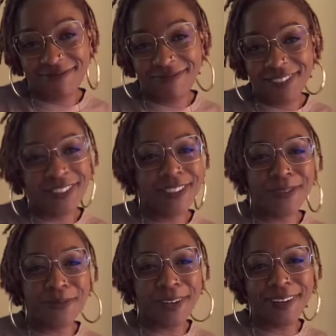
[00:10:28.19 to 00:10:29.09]
You're still
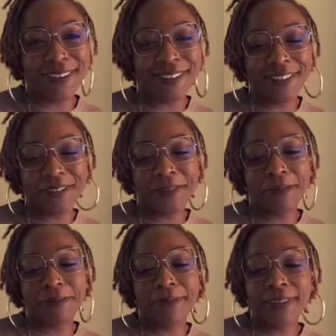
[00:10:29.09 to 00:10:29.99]
waiting on
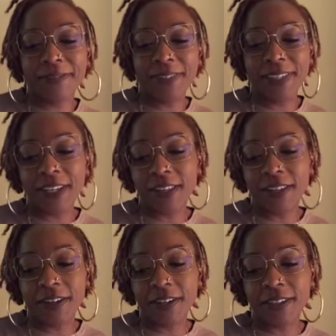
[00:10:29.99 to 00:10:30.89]
them. I feel like y'all
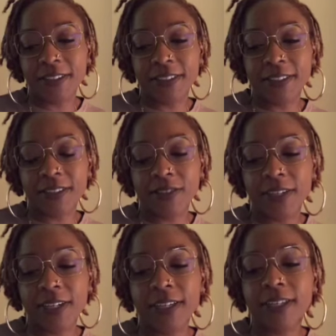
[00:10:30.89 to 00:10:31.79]
are at a distance
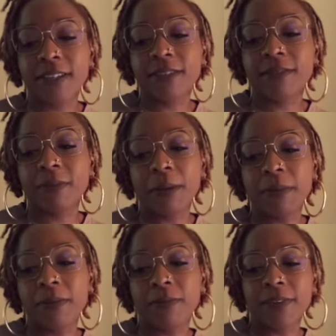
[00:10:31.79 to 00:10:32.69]
right now.
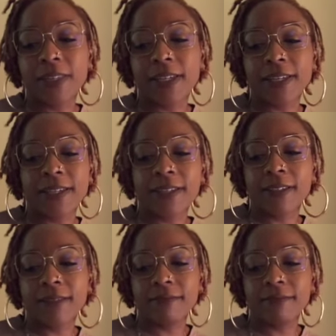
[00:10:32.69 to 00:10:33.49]
Maybe you feel like...